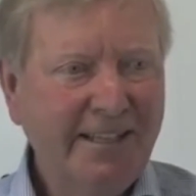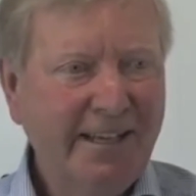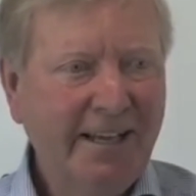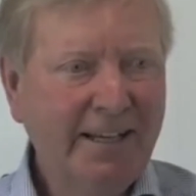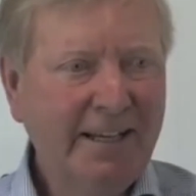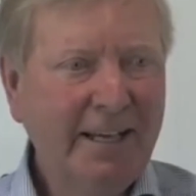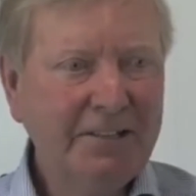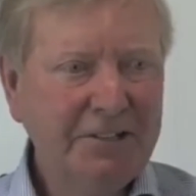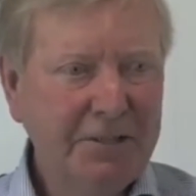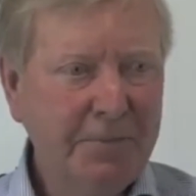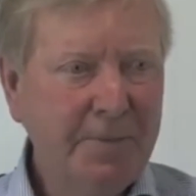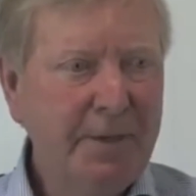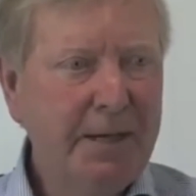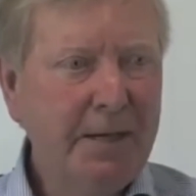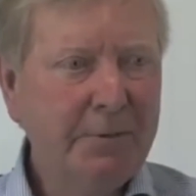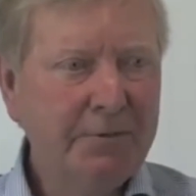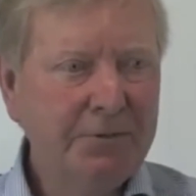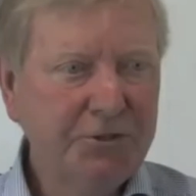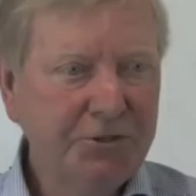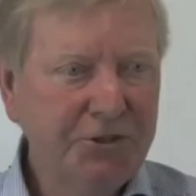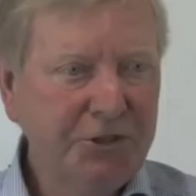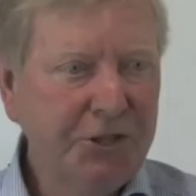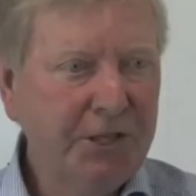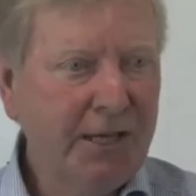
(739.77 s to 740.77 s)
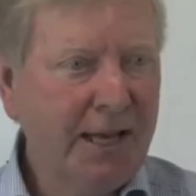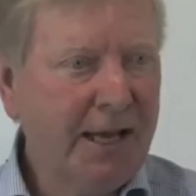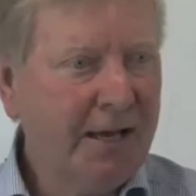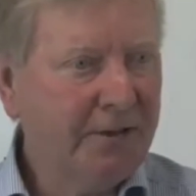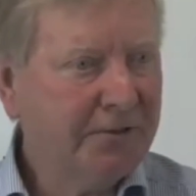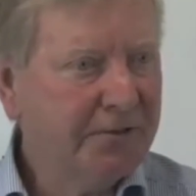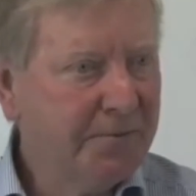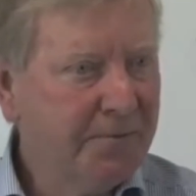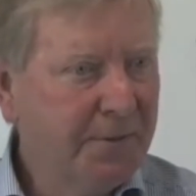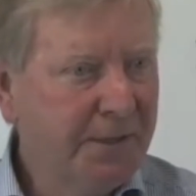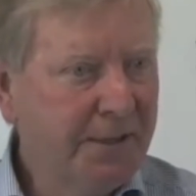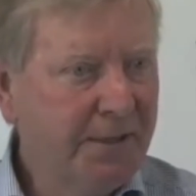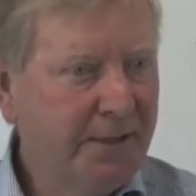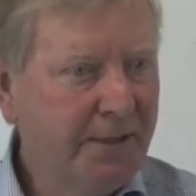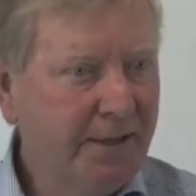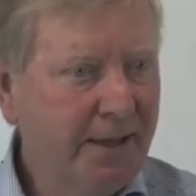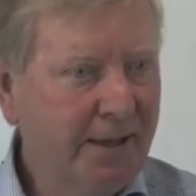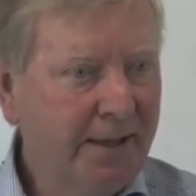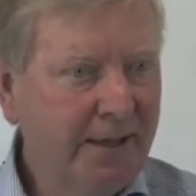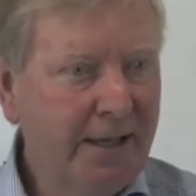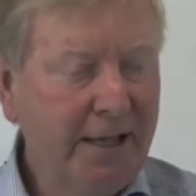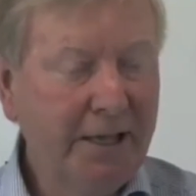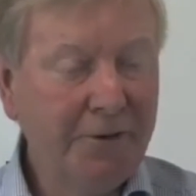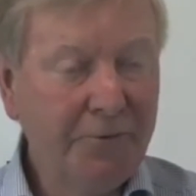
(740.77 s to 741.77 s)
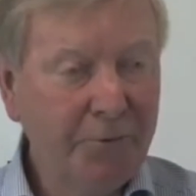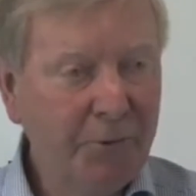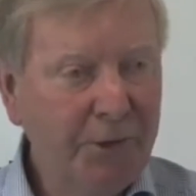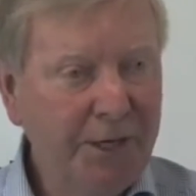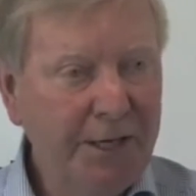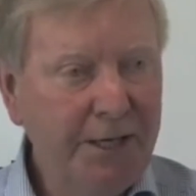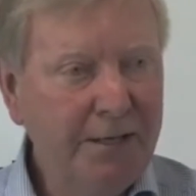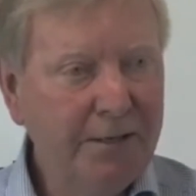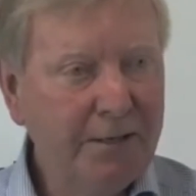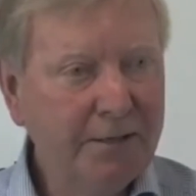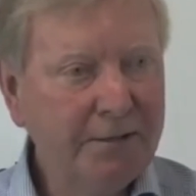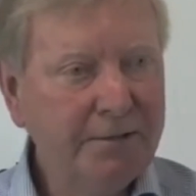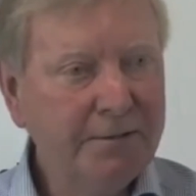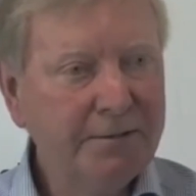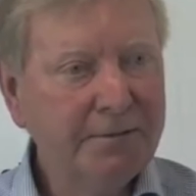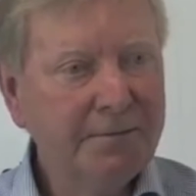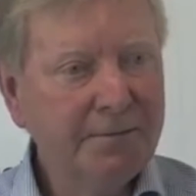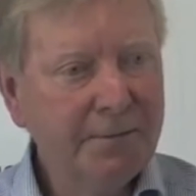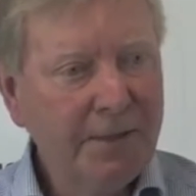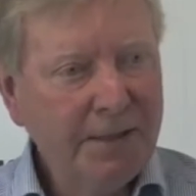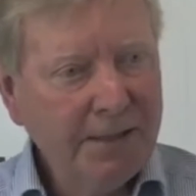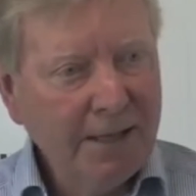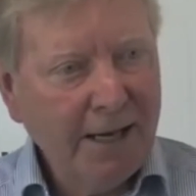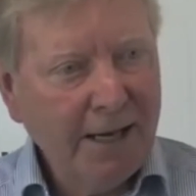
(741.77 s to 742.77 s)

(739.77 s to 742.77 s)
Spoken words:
I like to be able to chill out a bit and read and